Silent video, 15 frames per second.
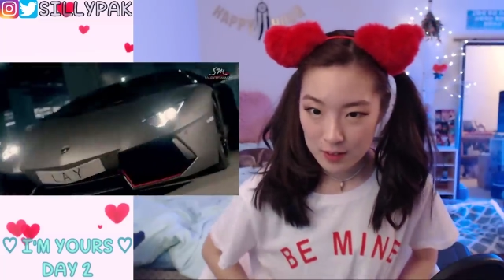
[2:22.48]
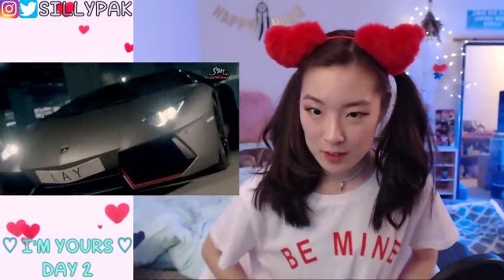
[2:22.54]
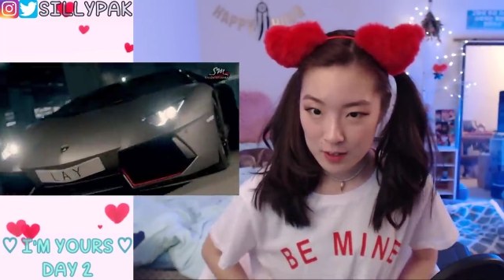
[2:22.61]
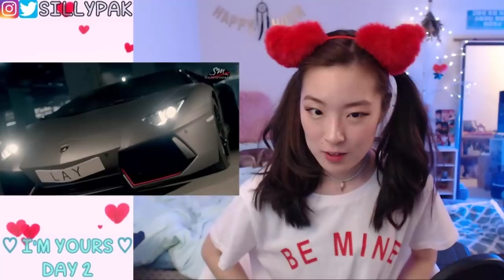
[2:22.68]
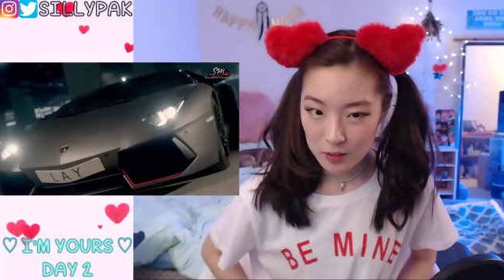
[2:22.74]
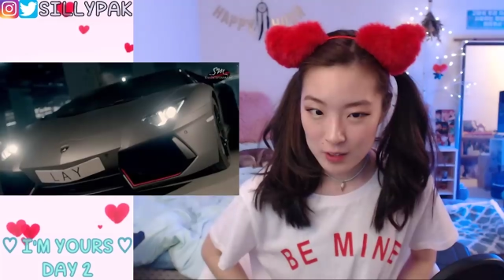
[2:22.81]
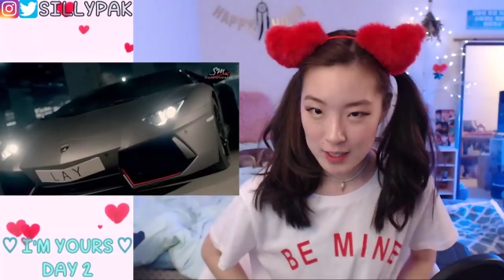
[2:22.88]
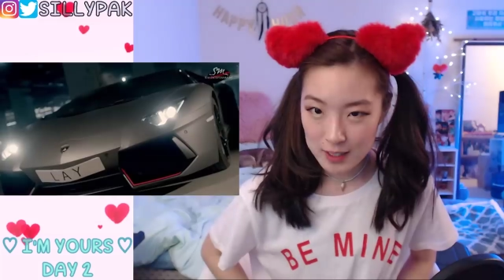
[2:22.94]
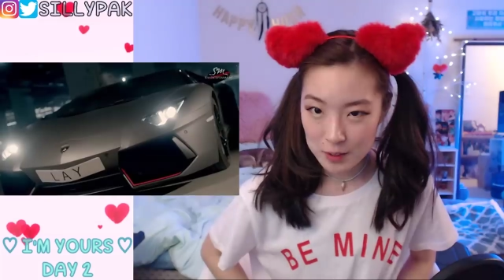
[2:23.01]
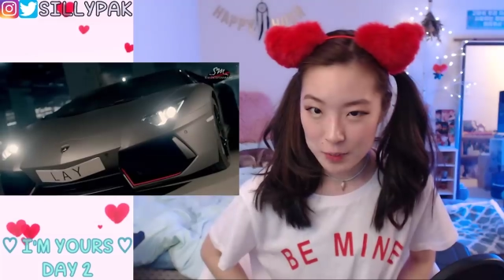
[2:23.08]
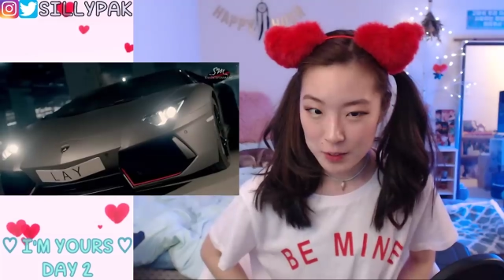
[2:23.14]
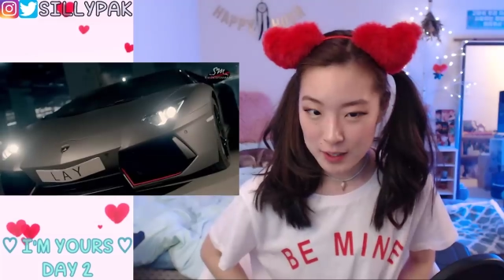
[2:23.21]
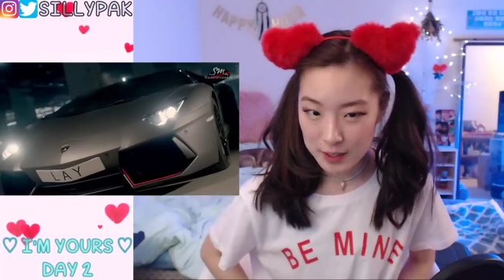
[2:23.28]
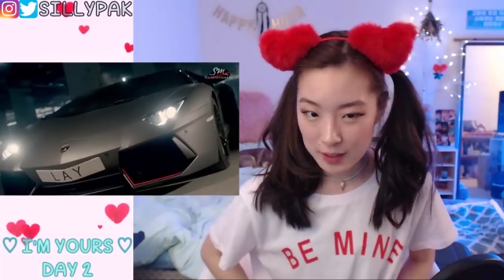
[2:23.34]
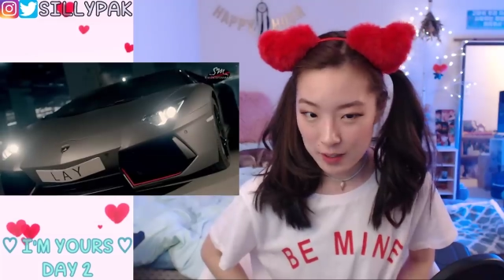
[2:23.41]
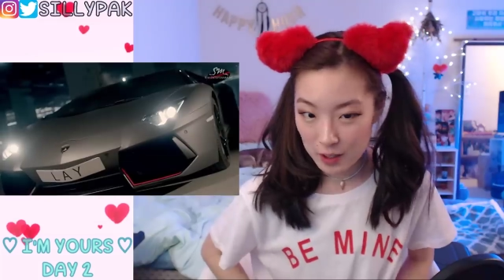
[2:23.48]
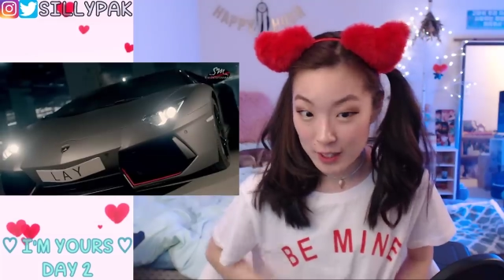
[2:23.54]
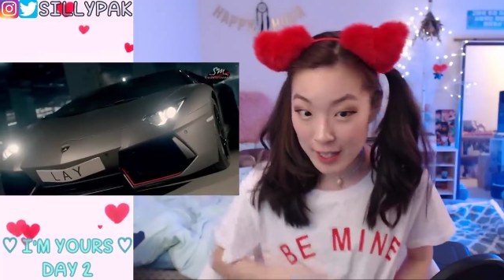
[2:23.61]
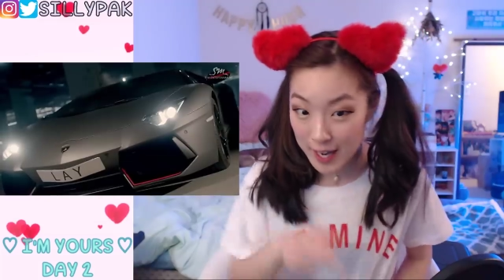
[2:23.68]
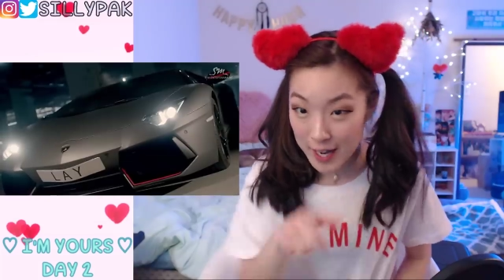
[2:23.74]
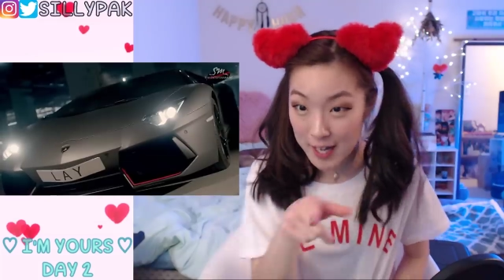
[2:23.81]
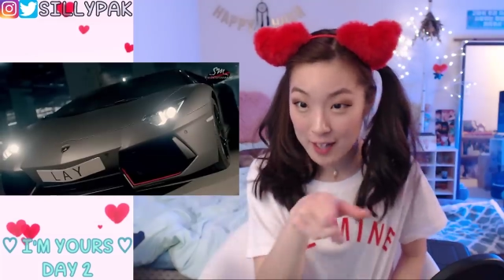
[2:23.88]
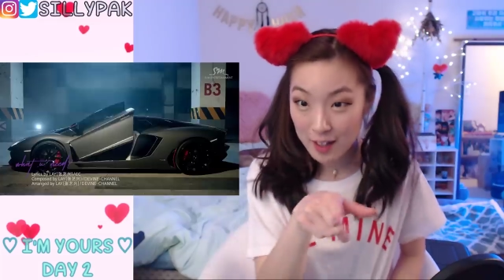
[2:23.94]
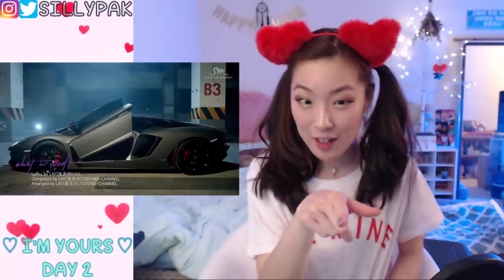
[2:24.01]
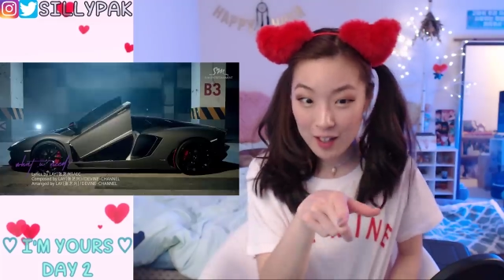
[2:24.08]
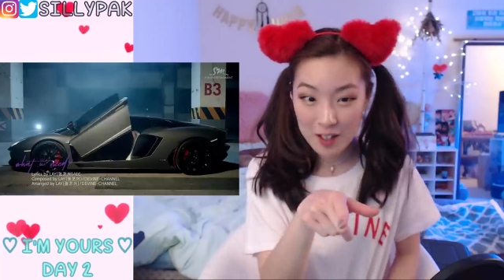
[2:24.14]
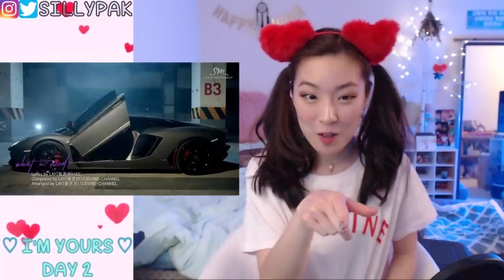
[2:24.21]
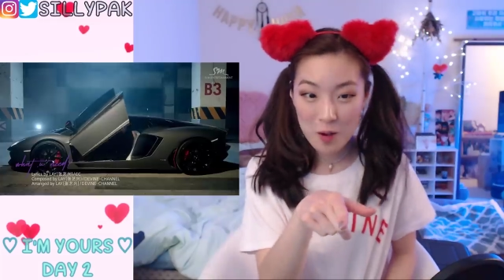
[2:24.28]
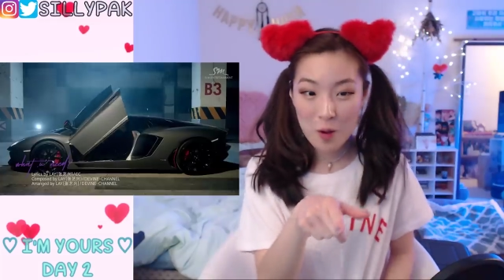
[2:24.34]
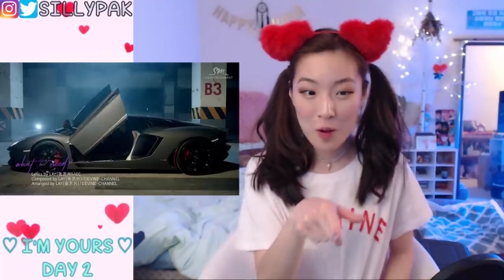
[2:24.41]
Oh, that's a pretty car. Lay!
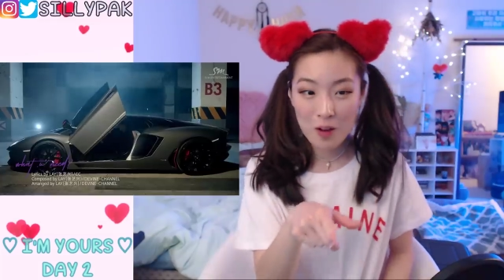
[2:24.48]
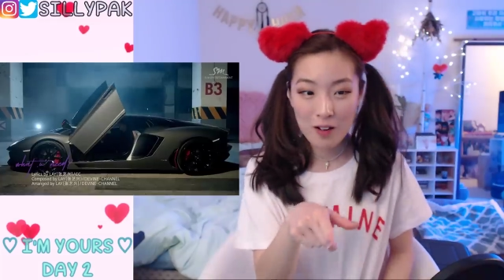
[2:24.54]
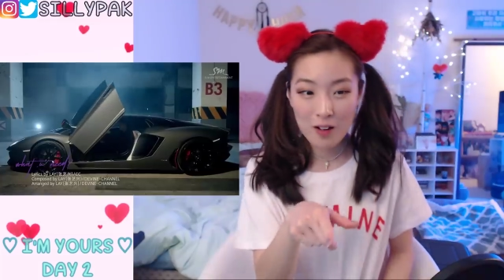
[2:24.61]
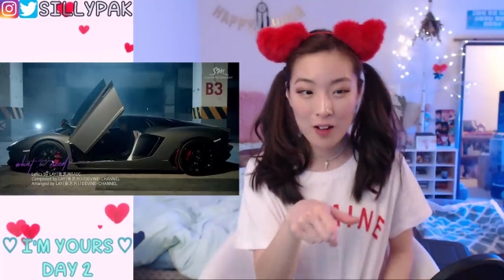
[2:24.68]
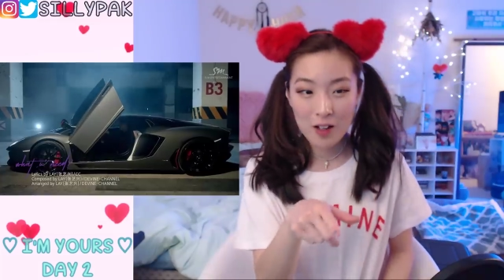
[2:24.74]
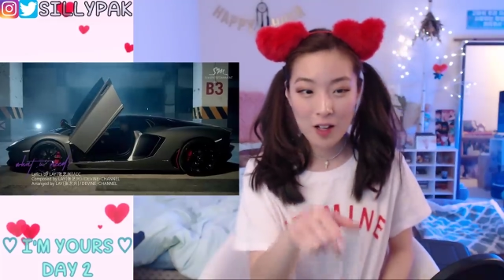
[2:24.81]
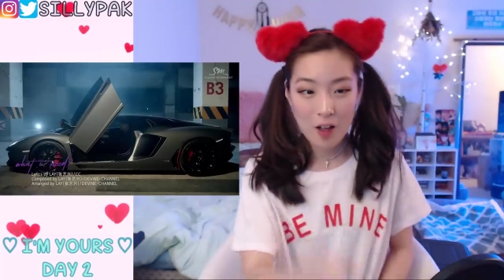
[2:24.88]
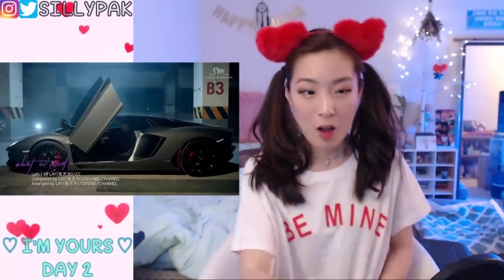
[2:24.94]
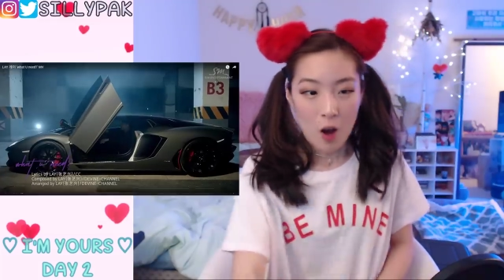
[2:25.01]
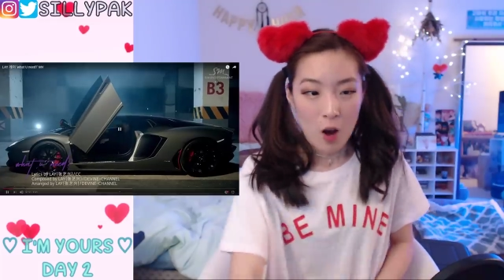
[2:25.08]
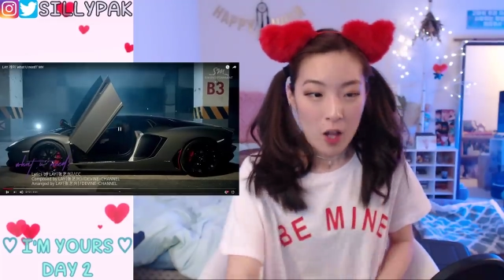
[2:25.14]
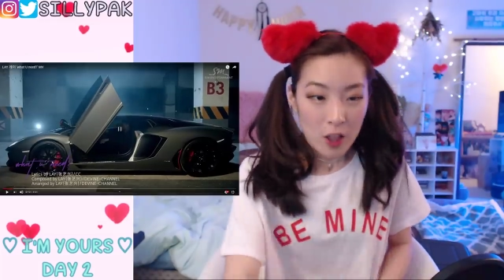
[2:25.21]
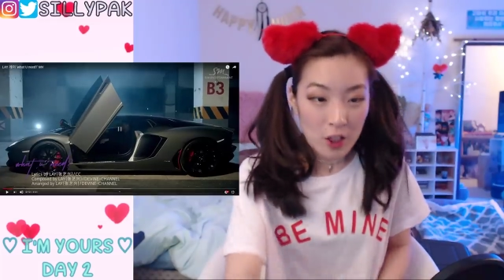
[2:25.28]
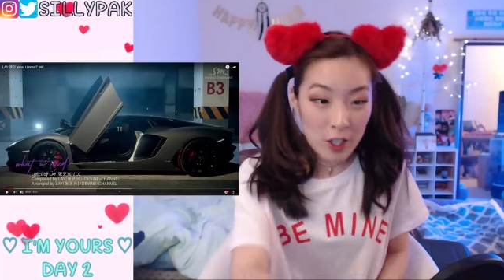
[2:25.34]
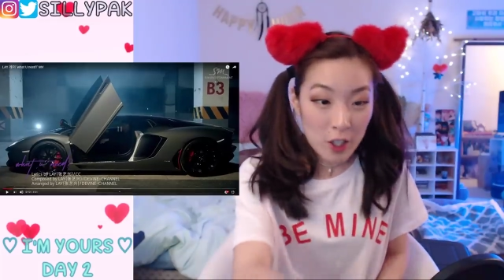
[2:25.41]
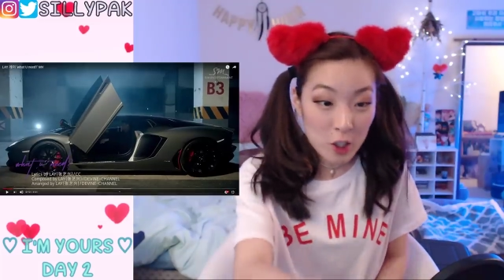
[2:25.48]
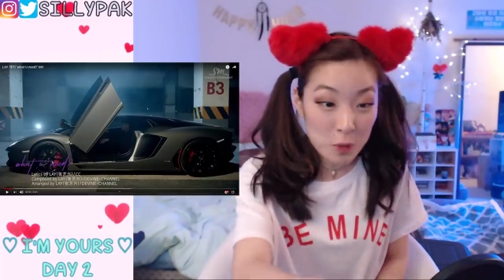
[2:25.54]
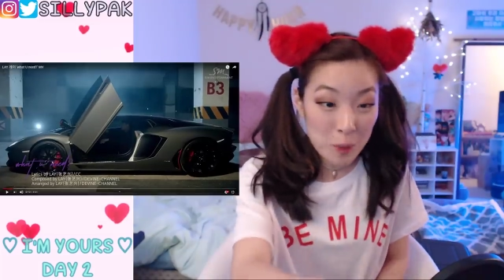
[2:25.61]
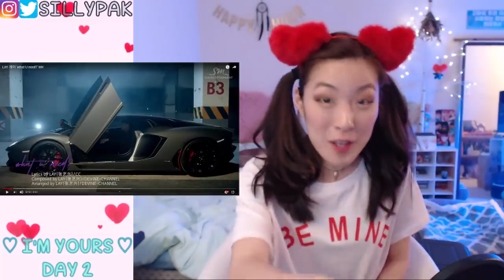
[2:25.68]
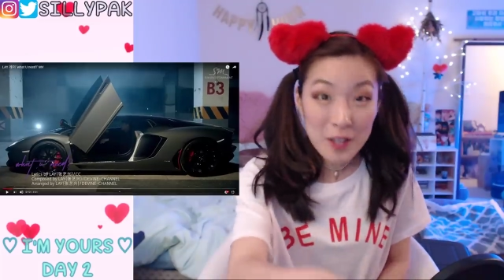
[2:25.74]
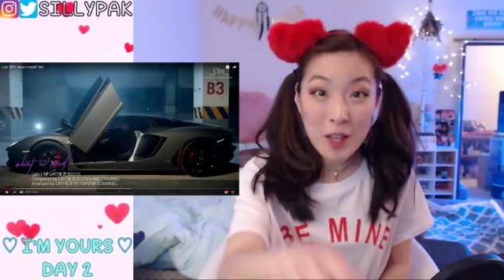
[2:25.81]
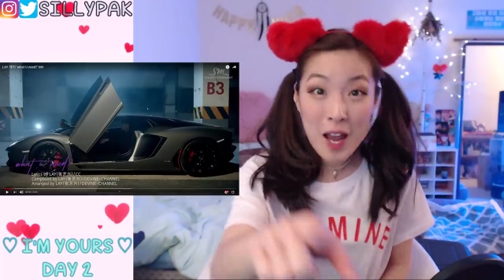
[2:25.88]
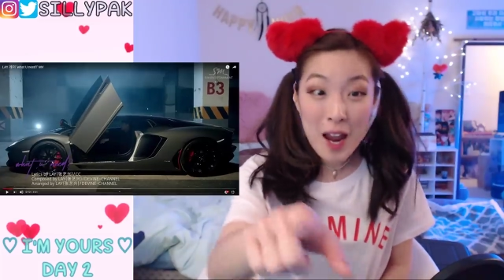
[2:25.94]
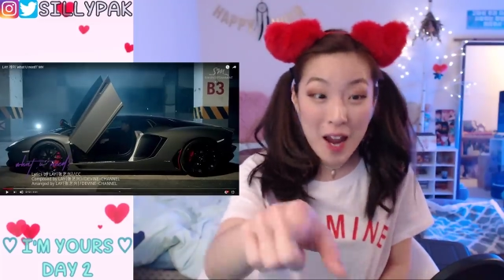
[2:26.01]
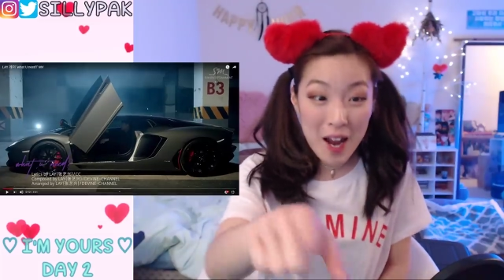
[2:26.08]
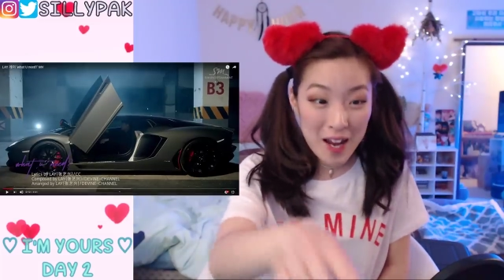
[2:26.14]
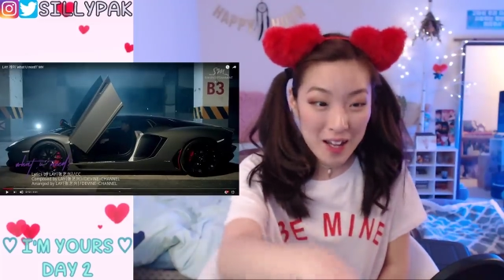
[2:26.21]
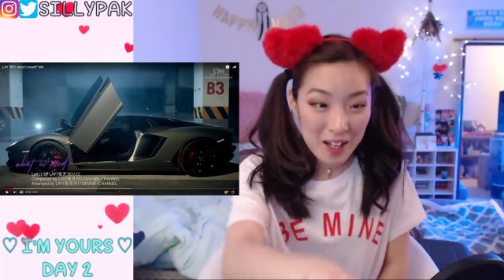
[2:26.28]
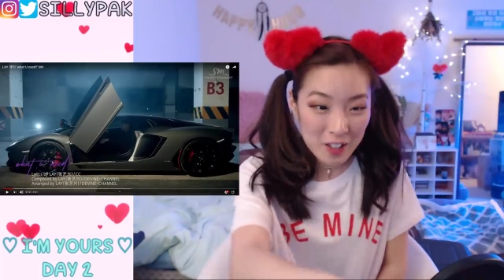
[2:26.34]
Lyrics by Lay!